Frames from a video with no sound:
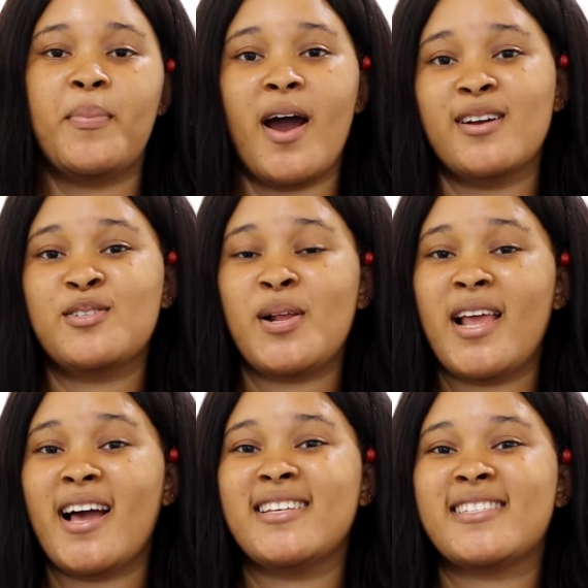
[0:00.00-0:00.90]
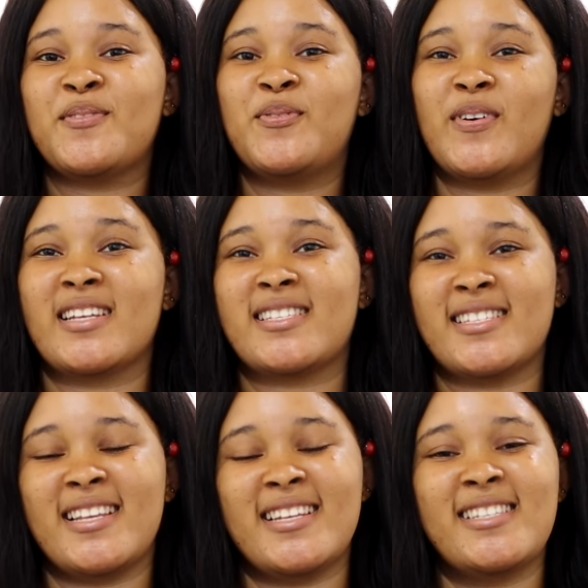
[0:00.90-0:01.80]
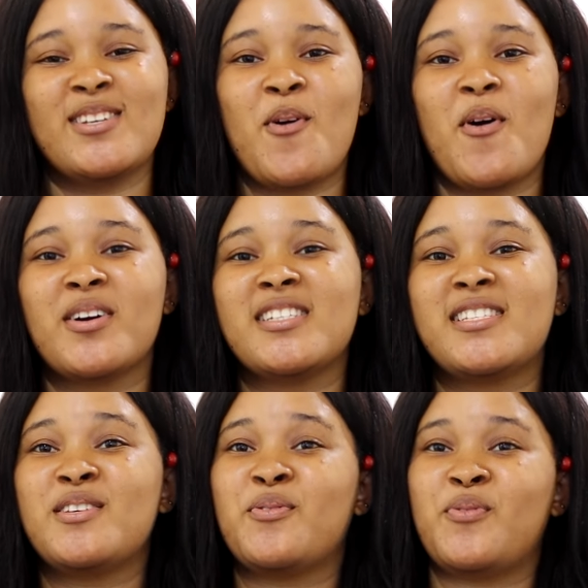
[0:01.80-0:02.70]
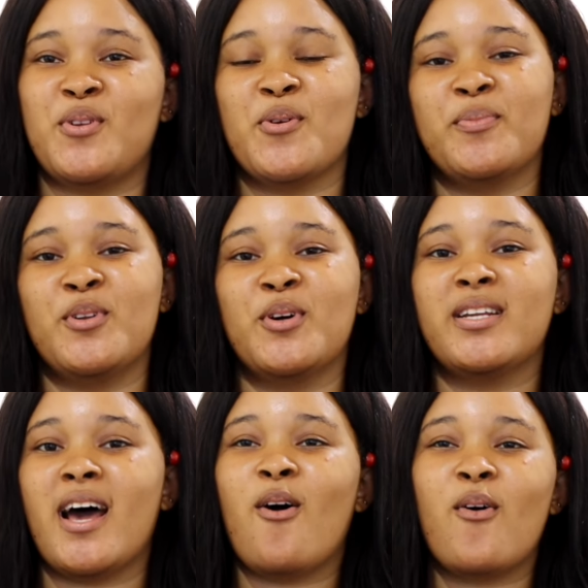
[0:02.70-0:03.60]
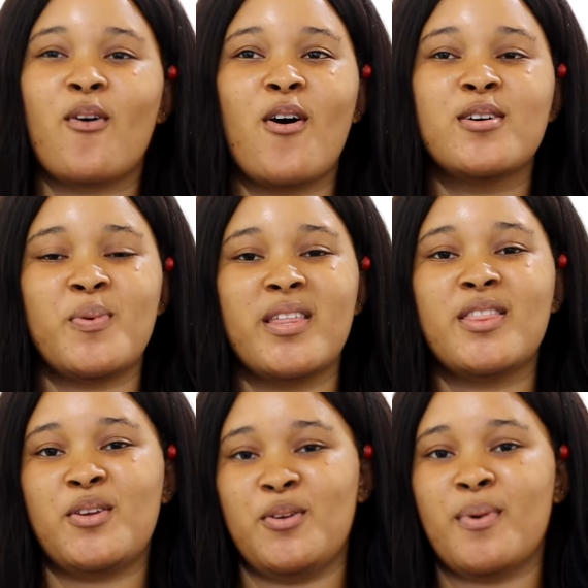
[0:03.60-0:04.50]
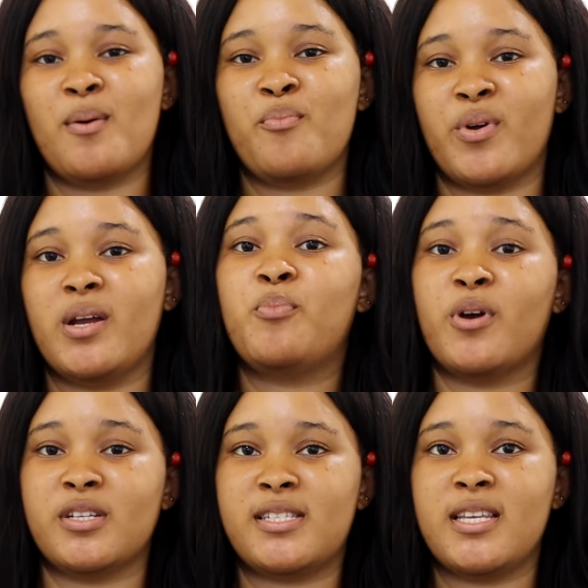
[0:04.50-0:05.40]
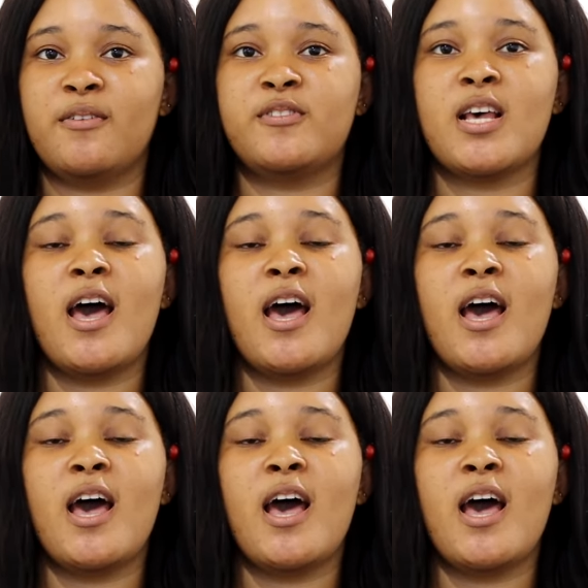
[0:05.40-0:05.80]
Pareidolia is a fascinating cognitive phenomenon that occurs when the human brain perceives